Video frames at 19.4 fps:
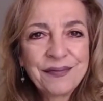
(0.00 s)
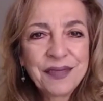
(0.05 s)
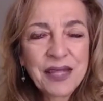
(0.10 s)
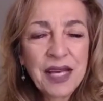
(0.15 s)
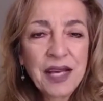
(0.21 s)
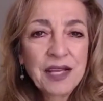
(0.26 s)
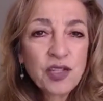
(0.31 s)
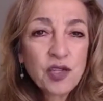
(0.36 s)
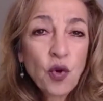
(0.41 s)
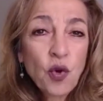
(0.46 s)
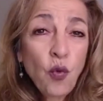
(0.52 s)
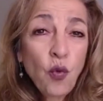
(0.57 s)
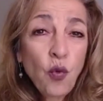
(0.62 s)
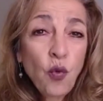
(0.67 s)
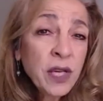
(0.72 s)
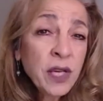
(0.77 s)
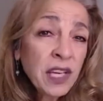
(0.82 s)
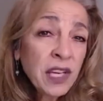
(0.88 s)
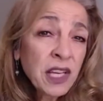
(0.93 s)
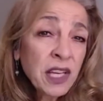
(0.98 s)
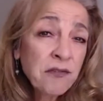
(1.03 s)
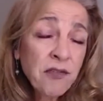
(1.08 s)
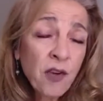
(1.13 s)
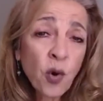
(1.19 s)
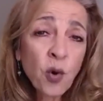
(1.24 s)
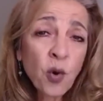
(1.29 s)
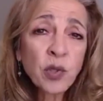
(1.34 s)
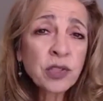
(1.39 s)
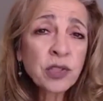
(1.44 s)
So we
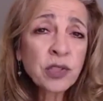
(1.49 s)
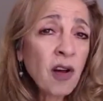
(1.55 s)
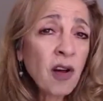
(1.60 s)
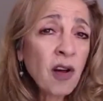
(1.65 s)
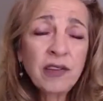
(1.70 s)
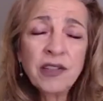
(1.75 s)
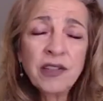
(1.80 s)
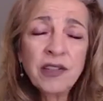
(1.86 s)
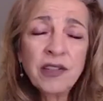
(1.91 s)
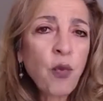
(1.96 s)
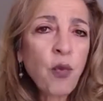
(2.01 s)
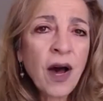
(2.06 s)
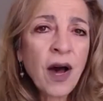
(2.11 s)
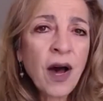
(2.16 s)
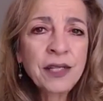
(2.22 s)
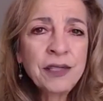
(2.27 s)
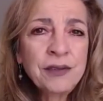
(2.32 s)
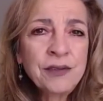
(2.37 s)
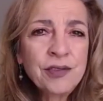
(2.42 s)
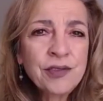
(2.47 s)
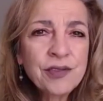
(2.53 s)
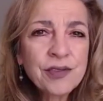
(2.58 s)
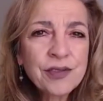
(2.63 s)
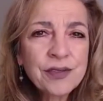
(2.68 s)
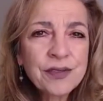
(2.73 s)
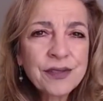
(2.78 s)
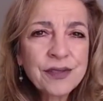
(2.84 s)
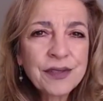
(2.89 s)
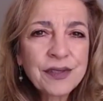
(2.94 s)
evoked all the whys.
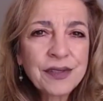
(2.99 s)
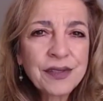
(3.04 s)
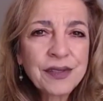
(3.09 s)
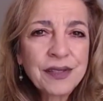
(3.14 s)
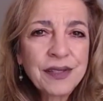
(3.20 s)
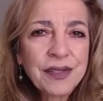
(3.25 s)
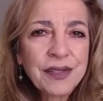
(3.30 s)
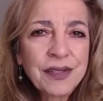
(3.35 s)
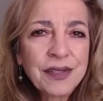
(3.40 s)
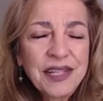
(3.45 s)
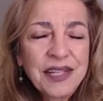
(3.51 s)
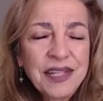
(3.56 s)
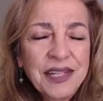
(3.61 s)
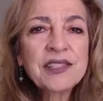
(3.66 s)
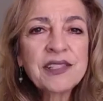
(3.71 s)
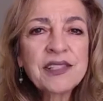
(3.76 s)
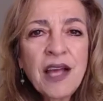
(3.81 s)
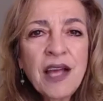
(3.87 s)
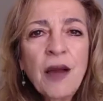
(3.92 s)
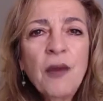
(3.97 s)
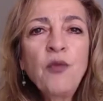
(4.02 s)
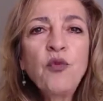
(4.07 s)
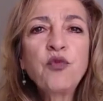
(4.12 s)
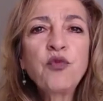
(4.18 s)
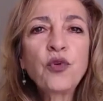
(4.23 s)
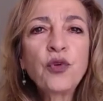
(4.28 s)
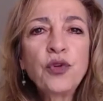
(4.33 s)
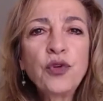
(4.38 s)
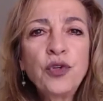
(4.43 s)
It's time
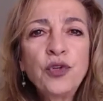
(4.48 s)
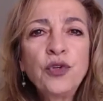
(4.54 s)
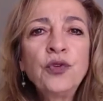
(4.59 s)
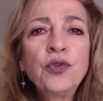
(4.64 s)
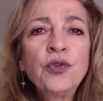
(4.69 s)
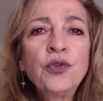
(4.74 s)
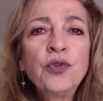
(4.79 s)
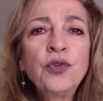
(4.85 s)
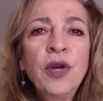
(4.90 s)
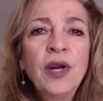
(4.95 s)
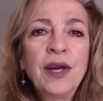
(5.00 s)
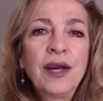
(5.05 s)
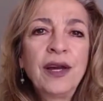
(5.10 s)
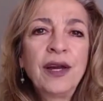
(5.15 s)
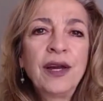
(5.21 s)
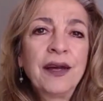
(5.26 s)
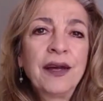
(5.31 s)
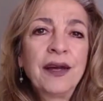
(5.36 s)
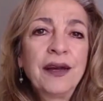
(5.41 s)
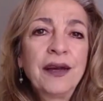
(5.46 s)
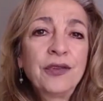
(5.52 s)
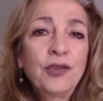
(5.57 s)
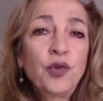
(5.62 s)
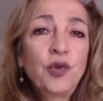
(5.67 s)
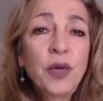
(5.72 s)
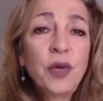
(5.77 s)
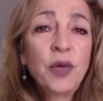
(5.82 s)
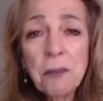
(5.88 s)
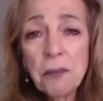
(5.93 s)
for you to
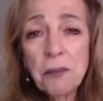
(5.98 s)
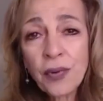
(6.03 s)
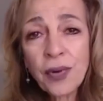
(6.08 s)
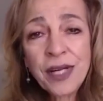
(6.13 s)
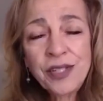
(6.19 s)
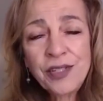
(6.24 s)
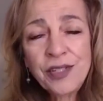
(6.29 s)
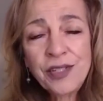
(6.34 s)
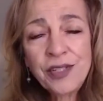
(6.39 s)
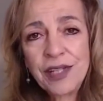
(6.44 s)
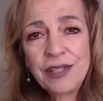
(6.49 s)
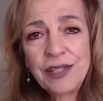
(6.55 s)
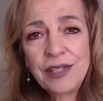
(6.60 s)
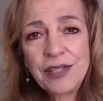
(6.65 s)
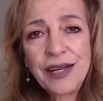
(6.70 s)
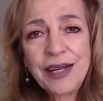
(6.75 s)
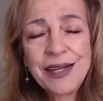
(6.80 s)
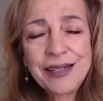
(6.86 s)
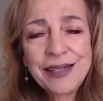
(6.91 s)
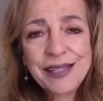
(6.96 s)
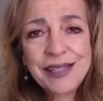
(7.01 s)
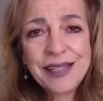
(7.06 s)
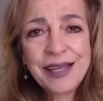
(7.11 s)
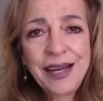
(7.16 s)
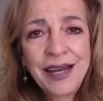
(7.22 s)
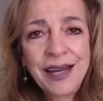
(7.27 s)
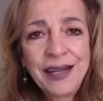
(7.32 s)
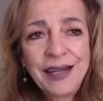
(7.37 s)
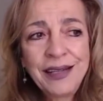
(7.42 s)
embrace it and
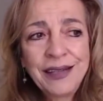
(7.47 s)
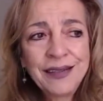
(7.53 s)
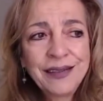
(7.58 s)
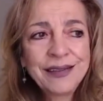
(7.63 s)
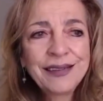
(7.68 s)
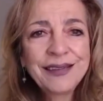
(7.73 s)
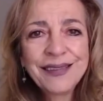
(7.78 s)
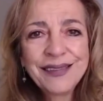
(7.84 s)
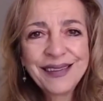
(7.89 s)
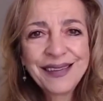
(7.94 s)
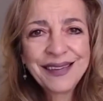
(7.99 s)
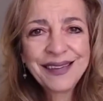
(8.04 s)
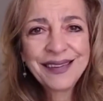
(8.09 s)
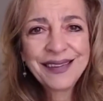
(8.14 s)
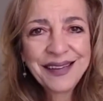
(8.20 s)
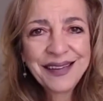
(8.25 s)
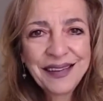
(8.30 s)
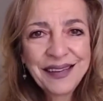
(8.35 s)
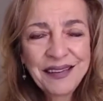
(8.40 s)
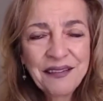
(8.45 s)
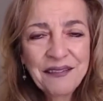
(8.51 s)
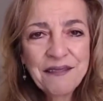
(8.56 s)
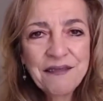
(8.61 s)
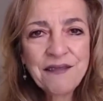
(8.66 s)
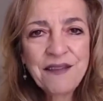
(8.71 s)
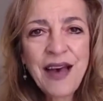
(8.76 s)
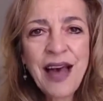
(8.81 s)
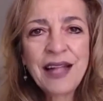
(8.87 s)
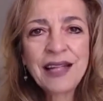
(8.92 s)
say,
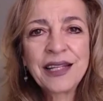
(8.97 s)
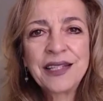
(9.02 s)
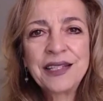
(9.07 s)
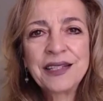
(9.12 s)
valid.